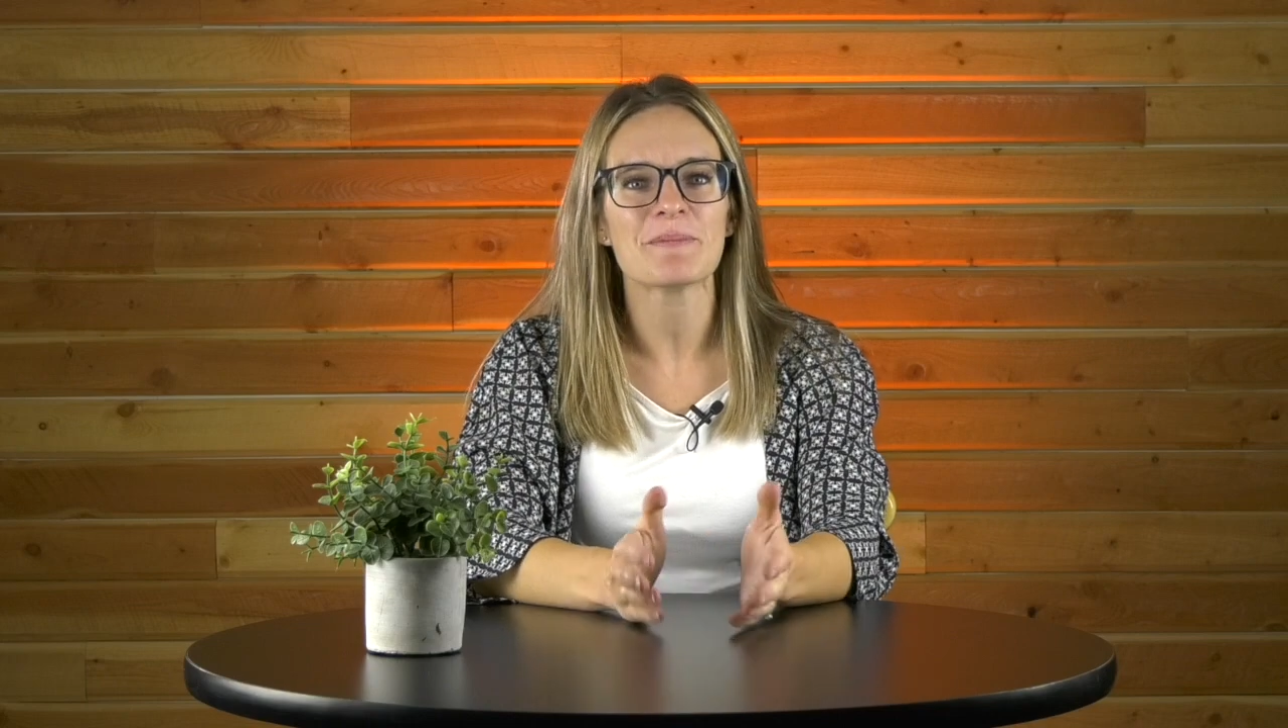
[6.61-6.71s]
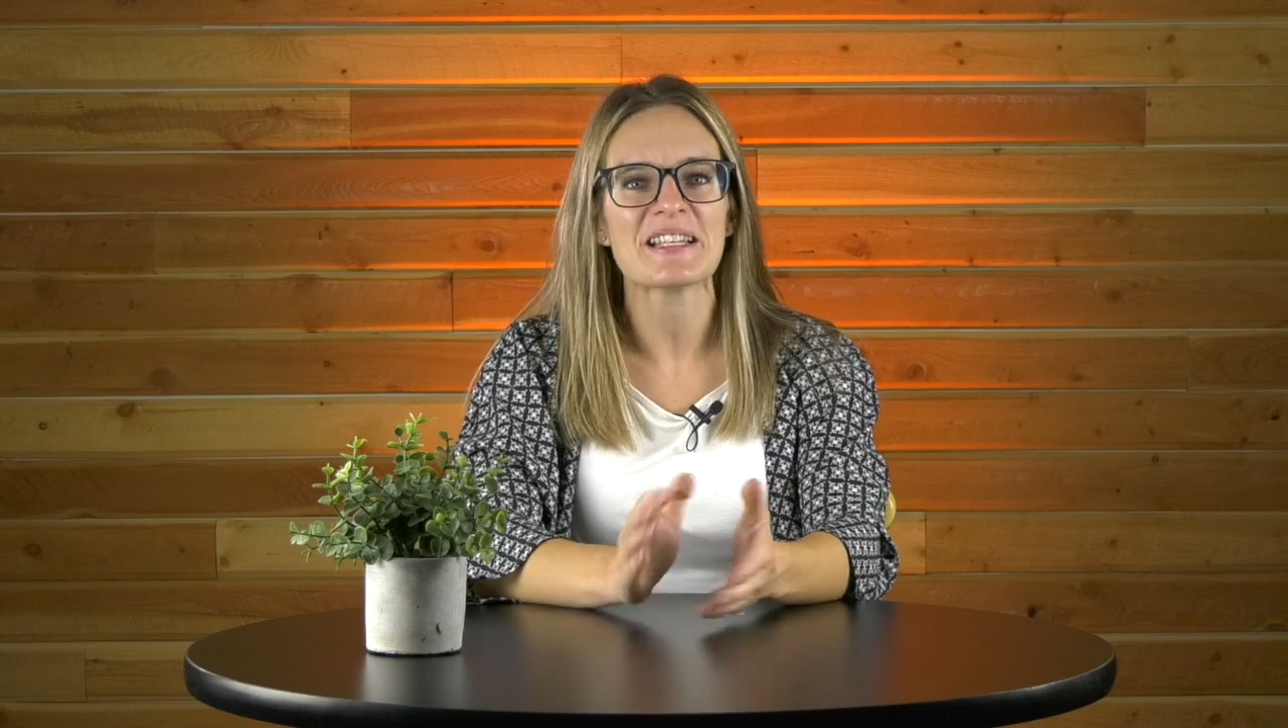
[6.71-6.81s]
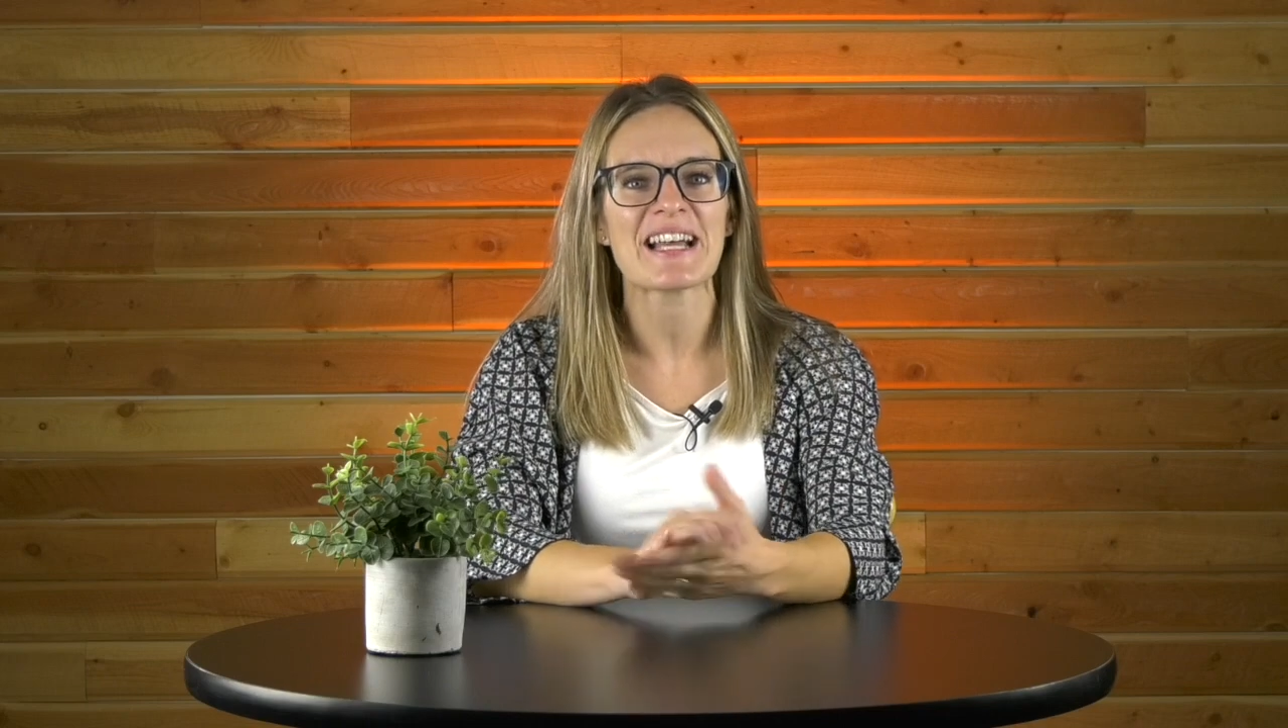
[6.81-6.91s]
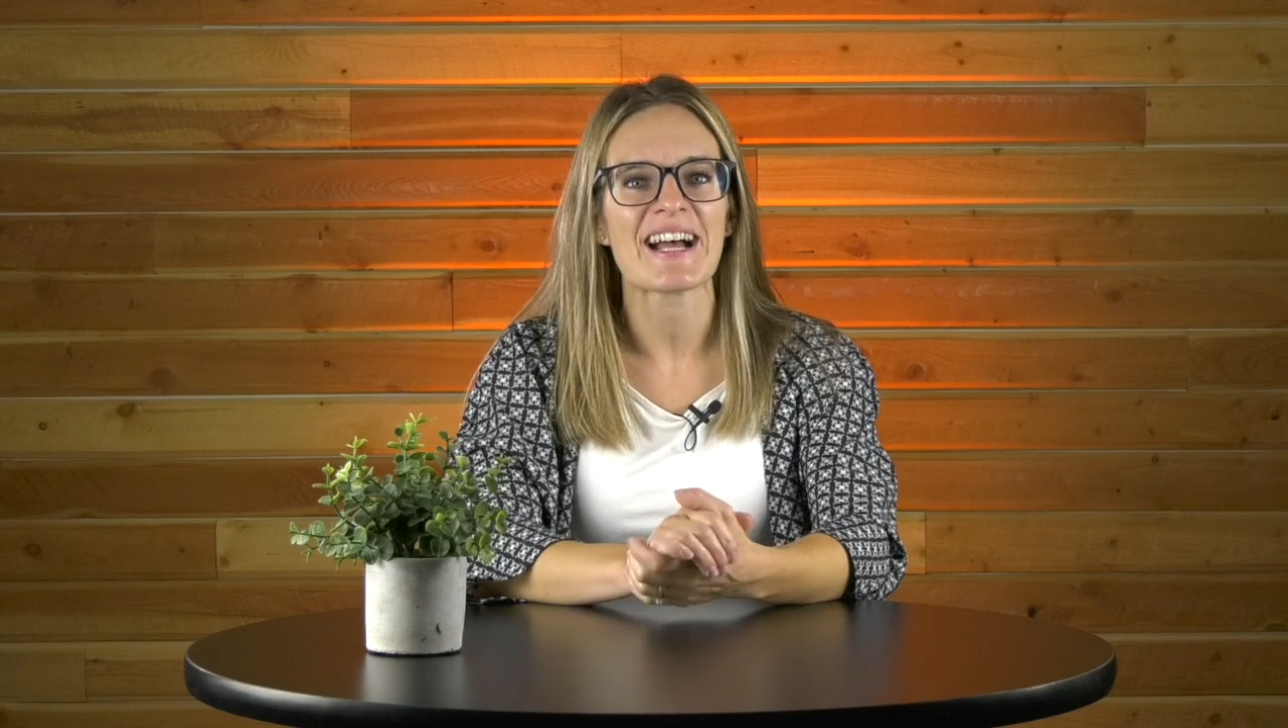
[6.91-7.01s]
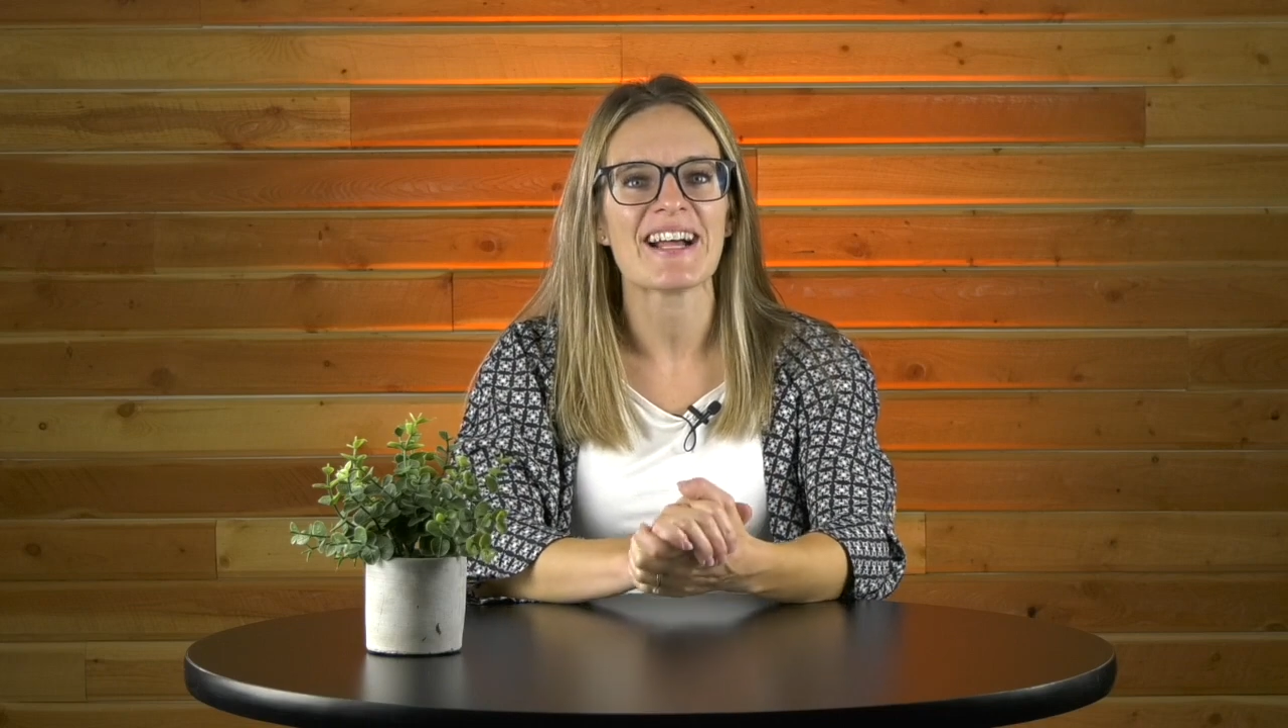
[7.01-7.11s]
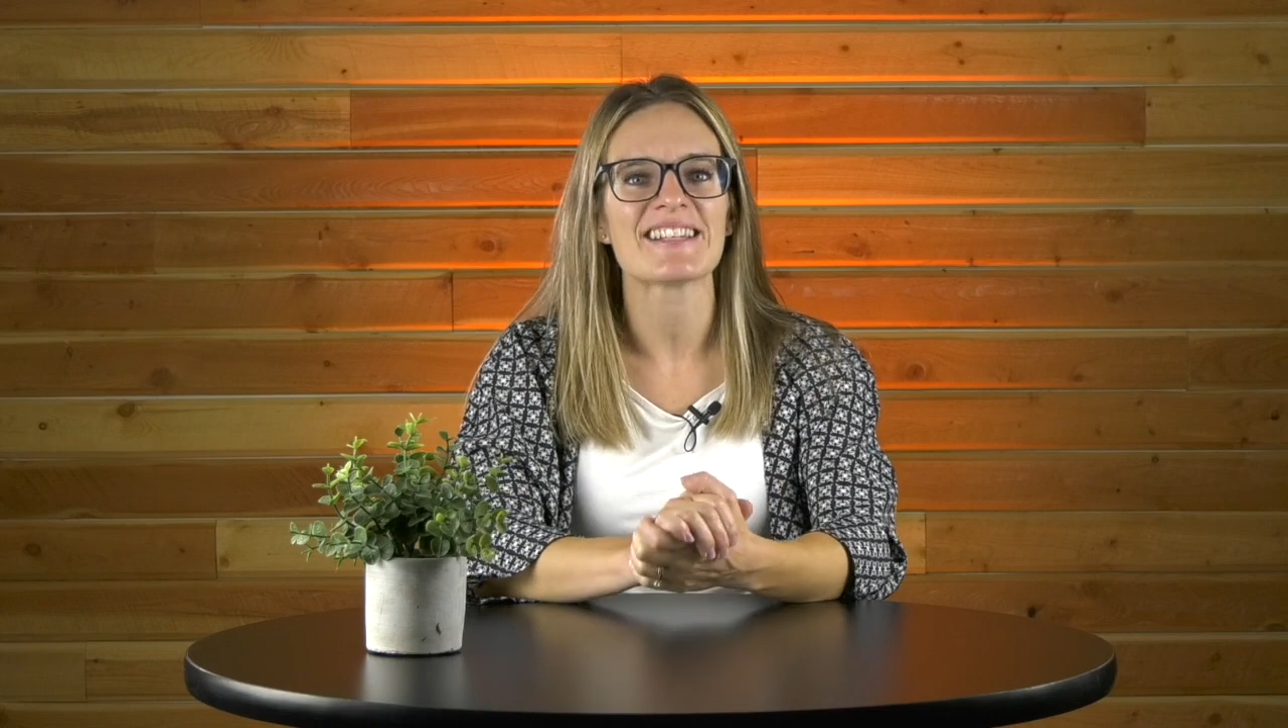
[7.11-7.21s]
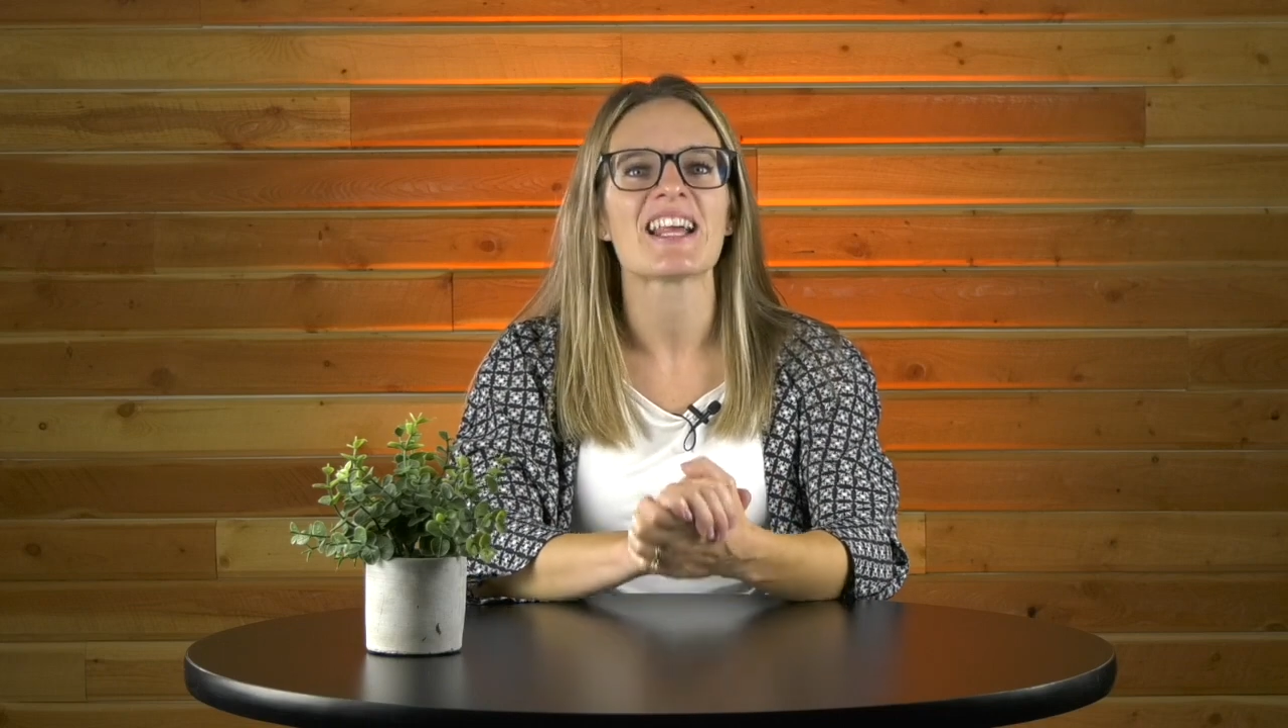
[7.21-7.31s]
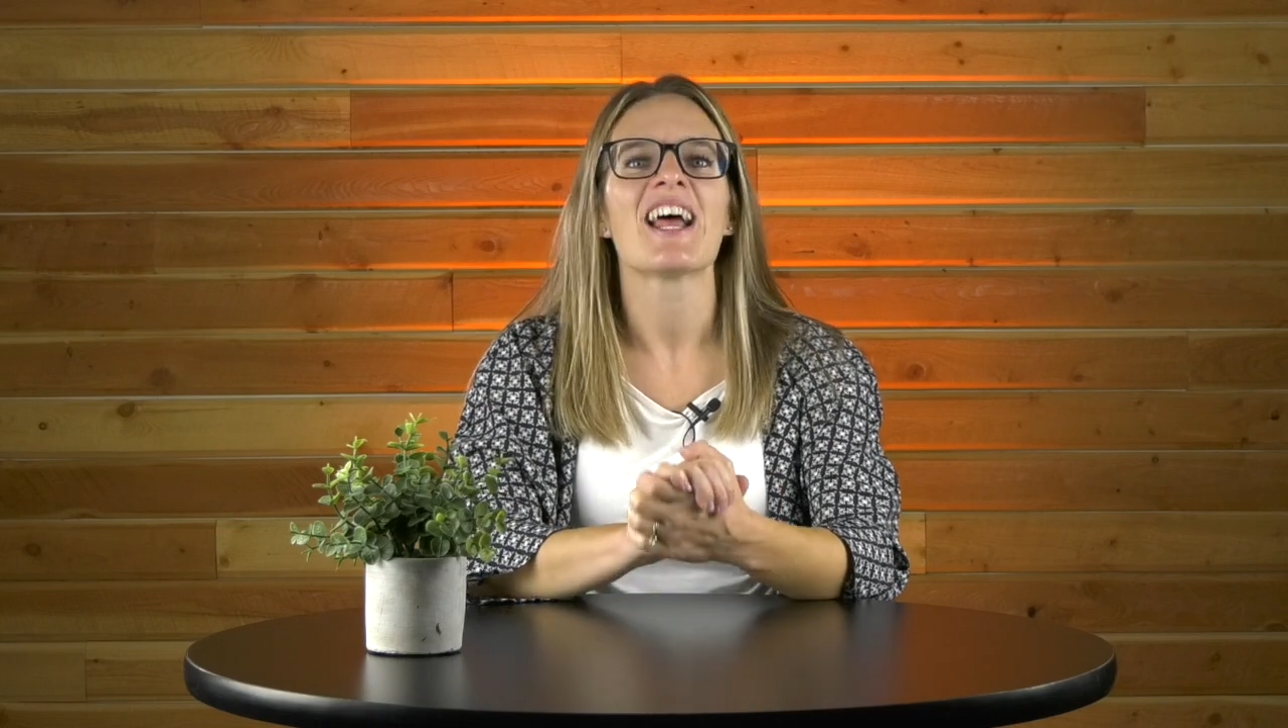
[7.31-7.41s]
be at